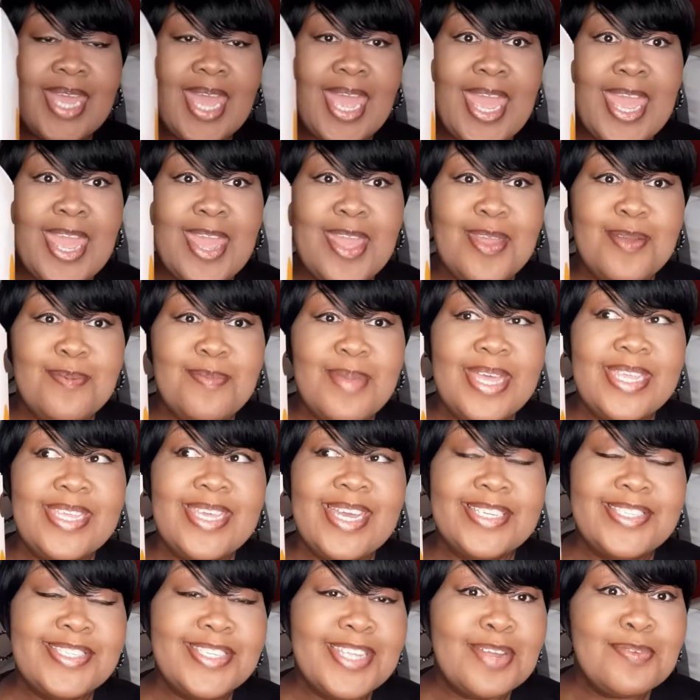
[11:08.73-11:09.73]
came, and
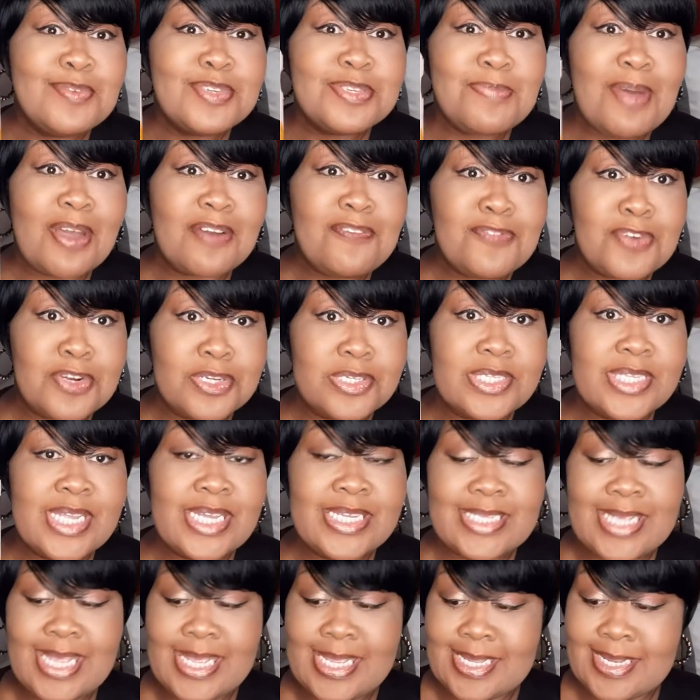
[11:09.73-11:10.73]
yesterday was my first
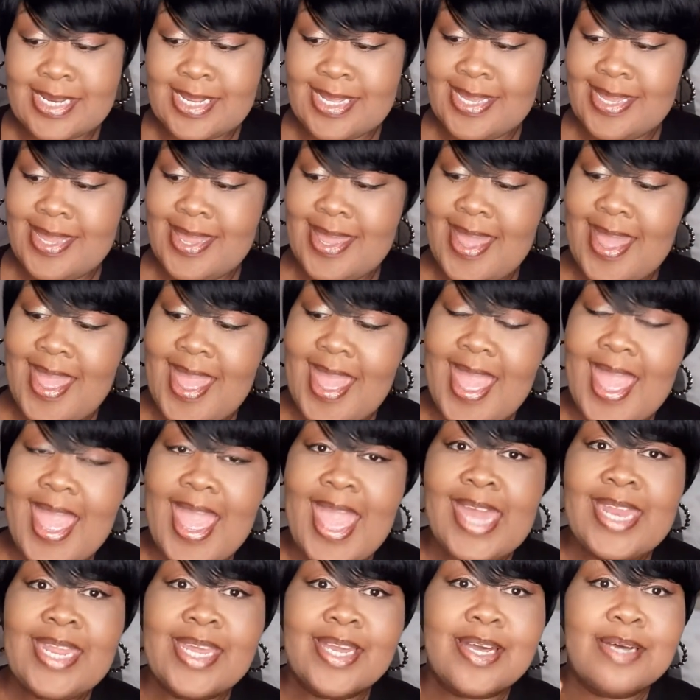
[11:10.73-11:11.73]
day taking it,
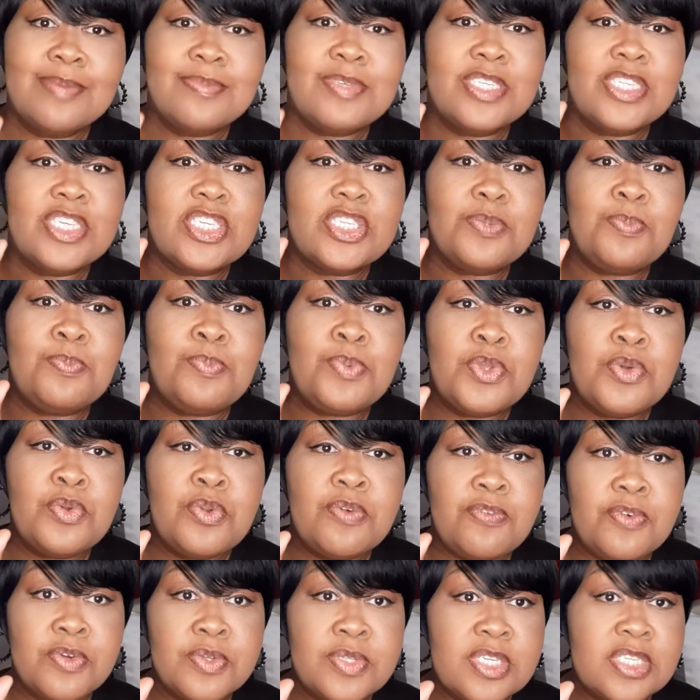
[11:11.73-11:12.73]
and it comes in this
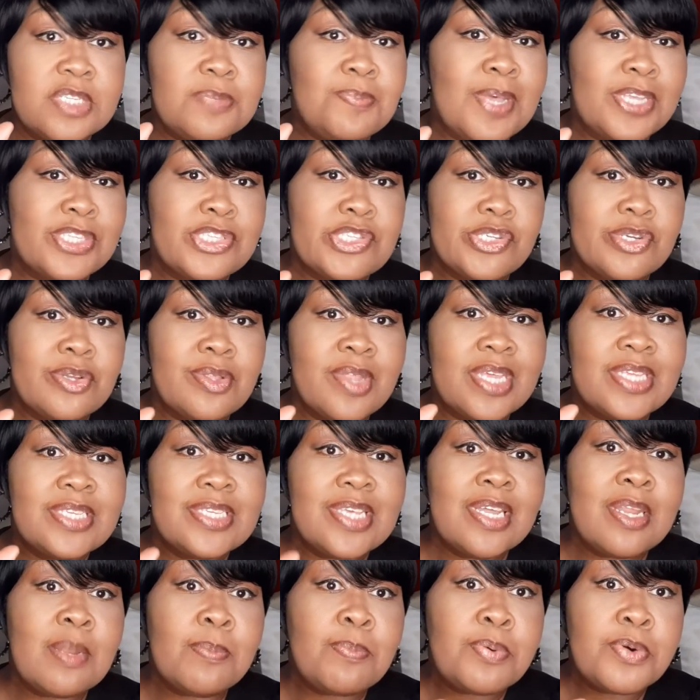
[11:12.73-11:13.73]
beautiful dispenser. They
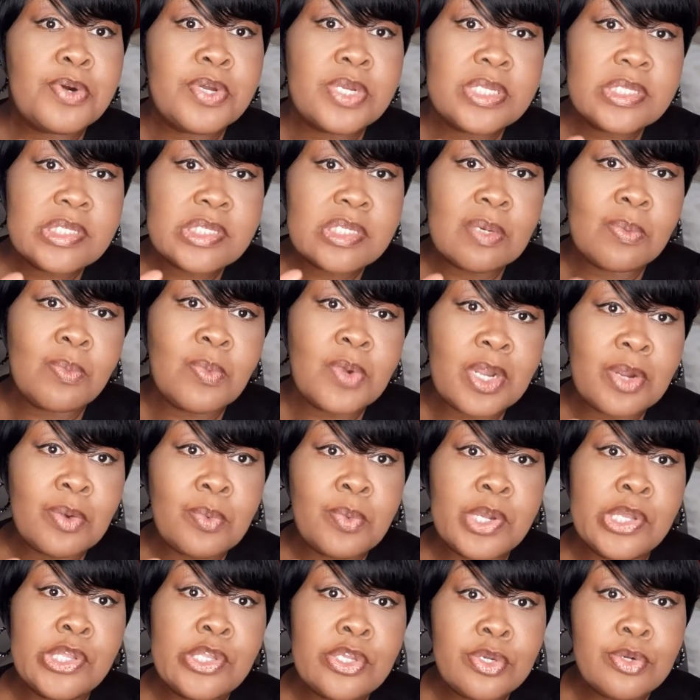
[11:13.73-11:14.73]
say to put it somewhere
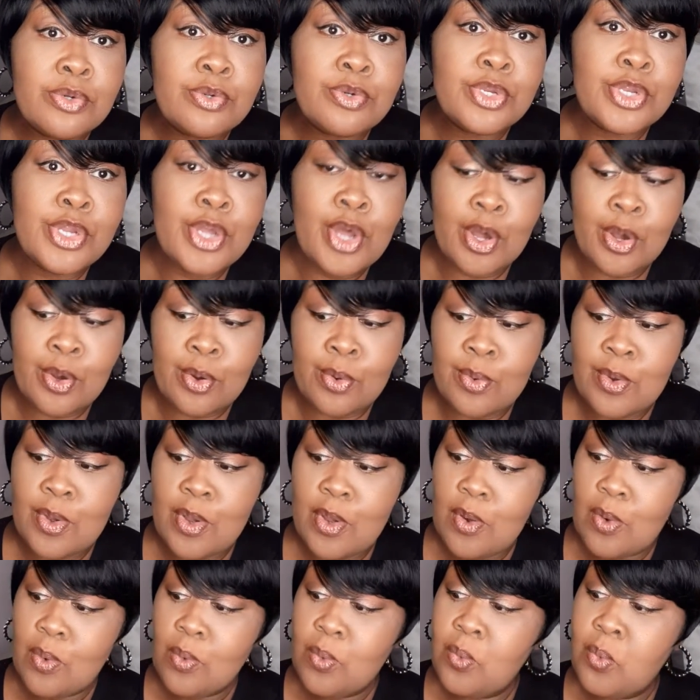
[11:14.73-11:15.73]
where you'll know
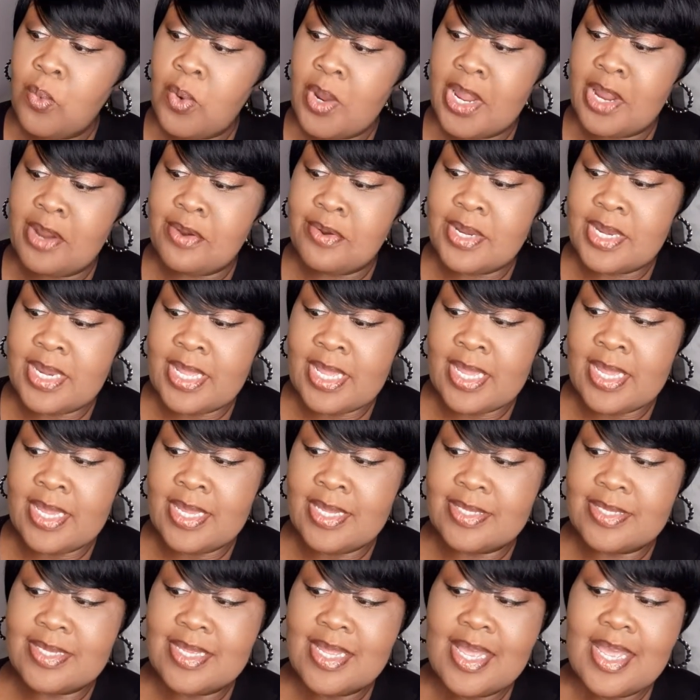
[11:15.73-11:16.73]
where it
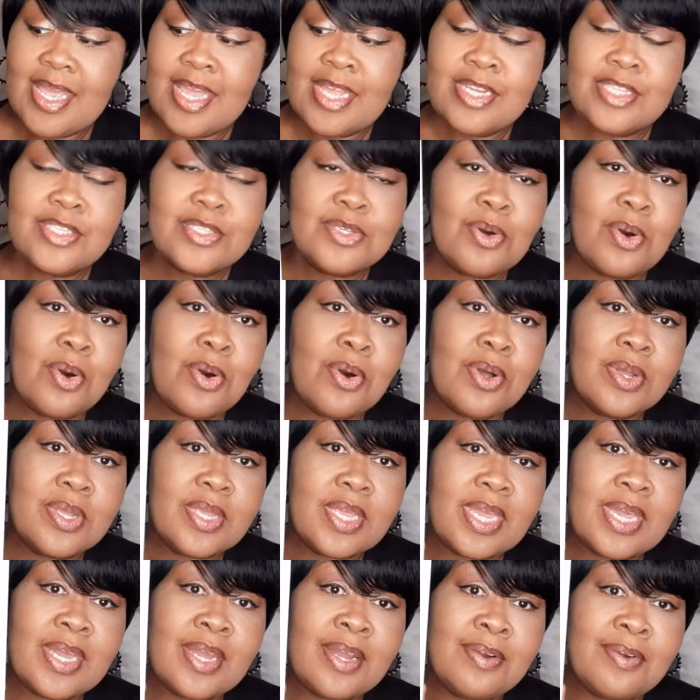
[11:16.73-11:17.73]
is, and it's
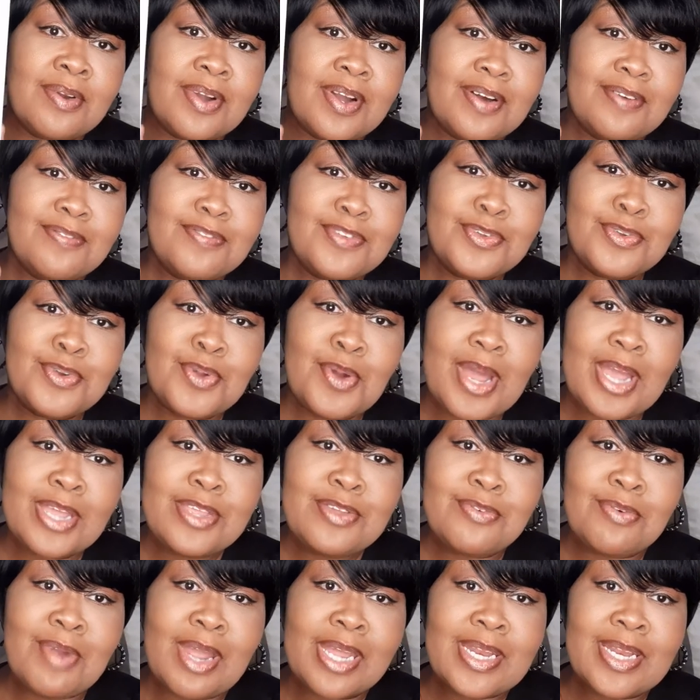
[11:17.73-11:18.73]
called Care Of. You know how
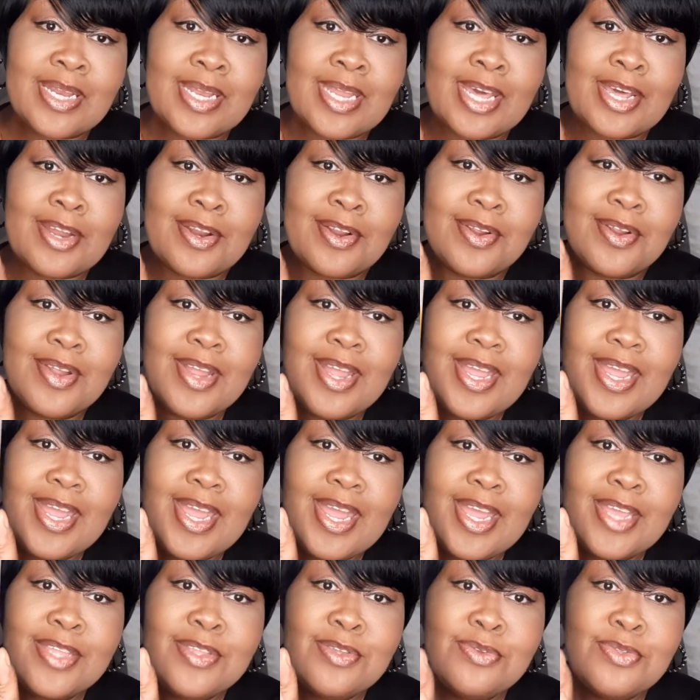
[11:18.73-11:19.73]
you write a letter
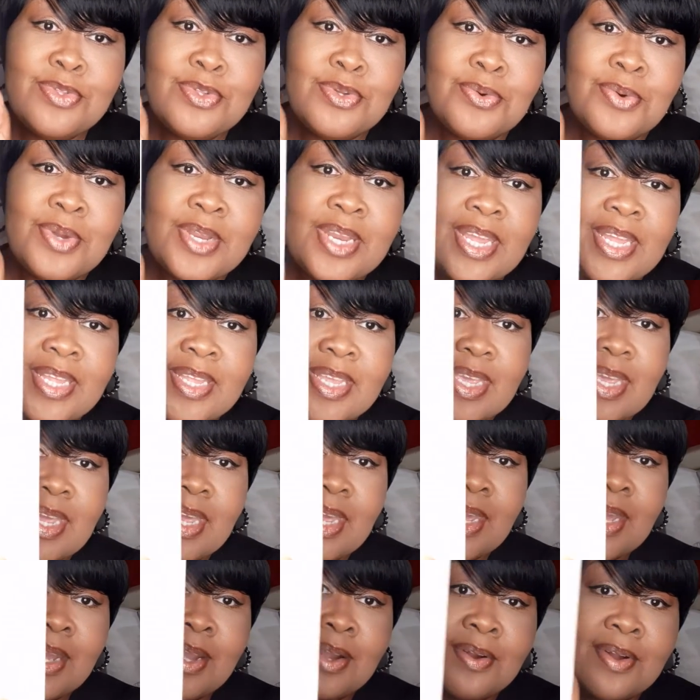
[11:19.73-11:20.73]
and you do it in
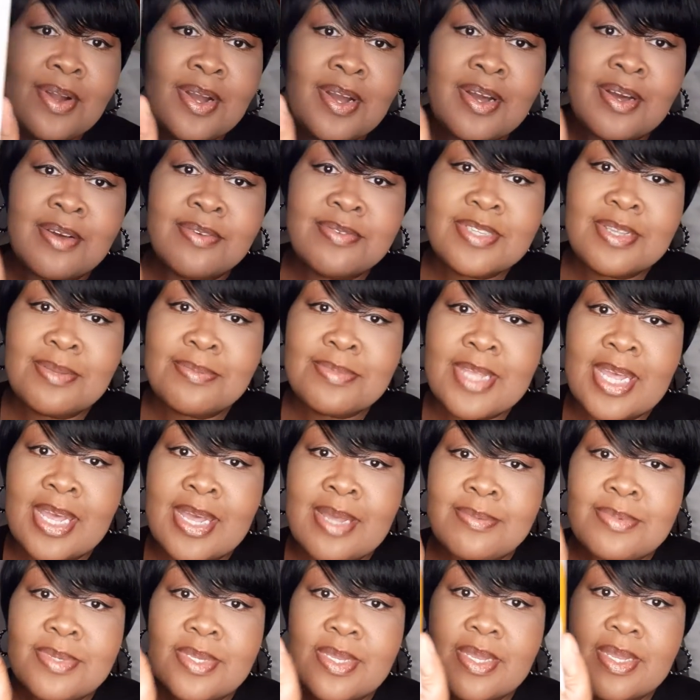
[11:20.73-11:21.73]
care of
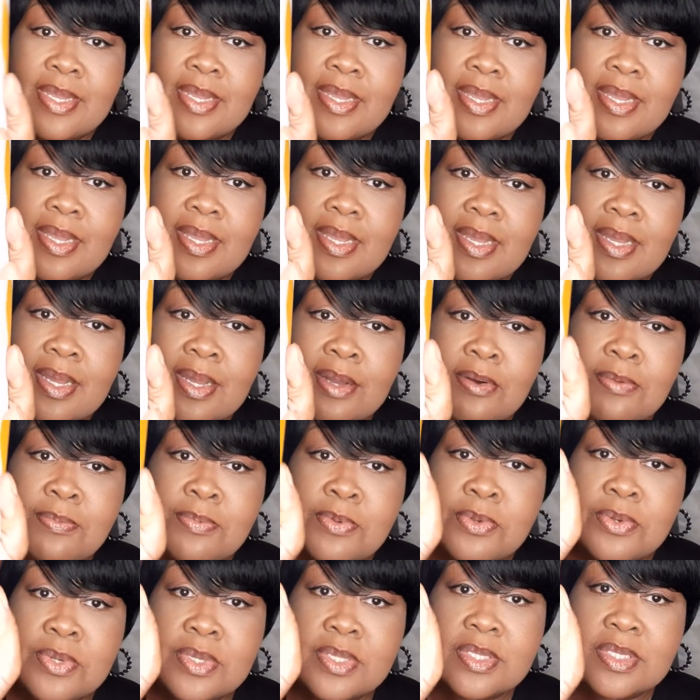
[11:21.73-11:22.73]
sometimes? I hope
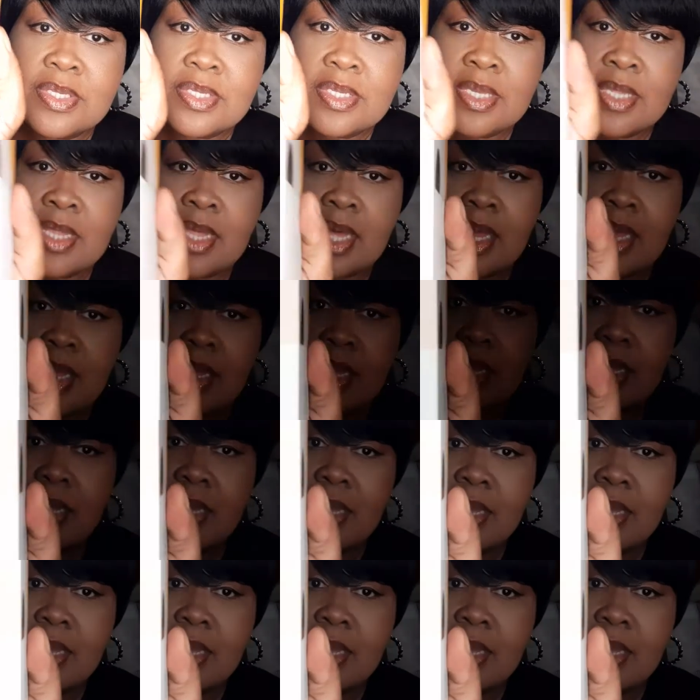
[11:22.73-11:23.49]
you can see that.